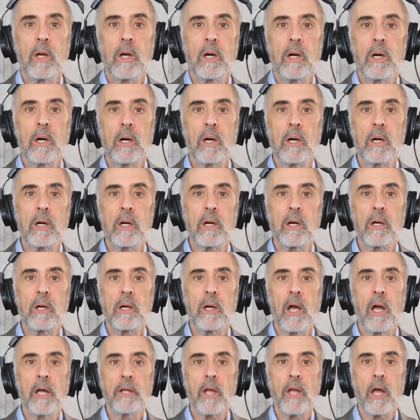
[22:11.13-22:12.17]

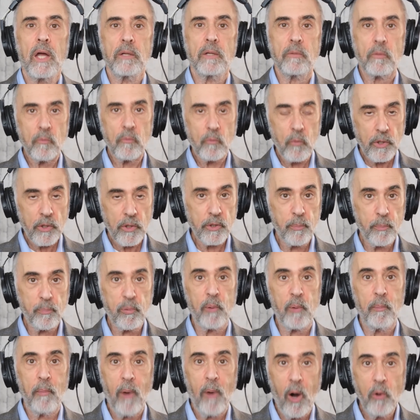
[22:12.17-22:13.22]
And where you
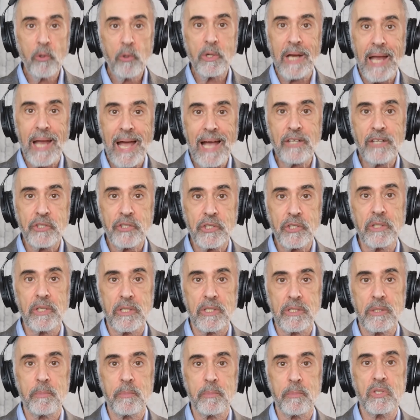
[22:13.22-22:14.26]
promote
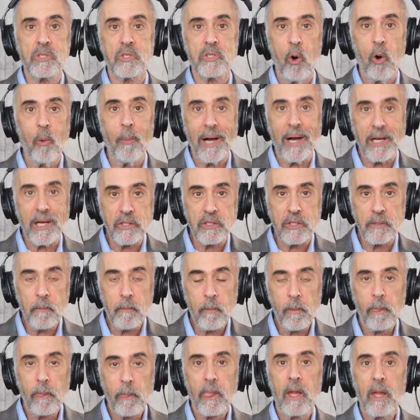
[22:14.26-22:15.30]
nationalism so much,
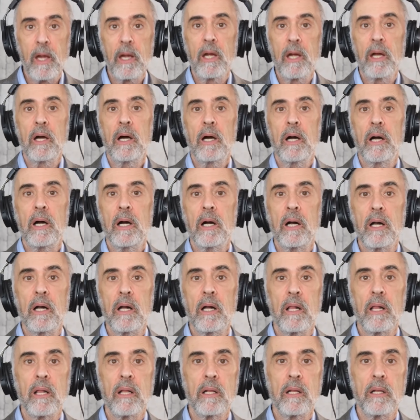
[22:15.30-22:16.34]

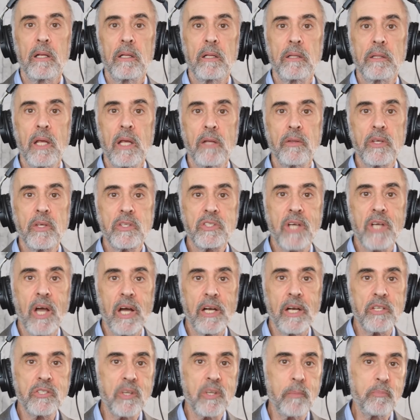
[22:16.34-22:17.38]
then this
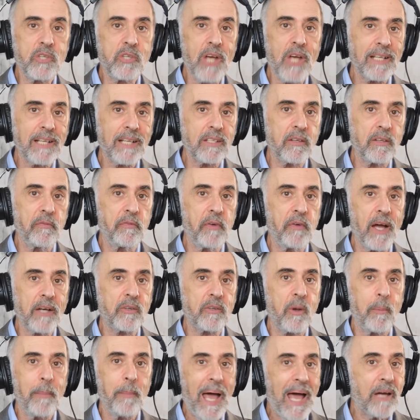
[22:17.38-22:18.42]
kind of subjective
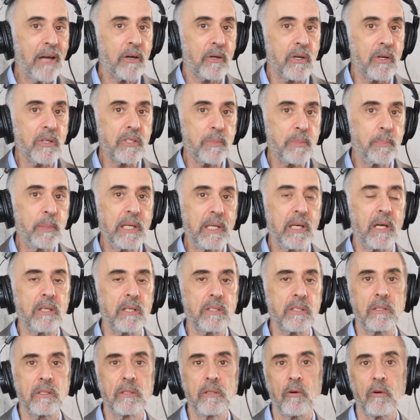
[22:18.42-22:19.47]
factor matters
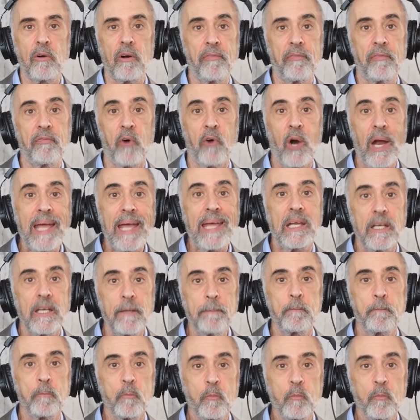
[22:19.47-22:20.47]
because you're afraid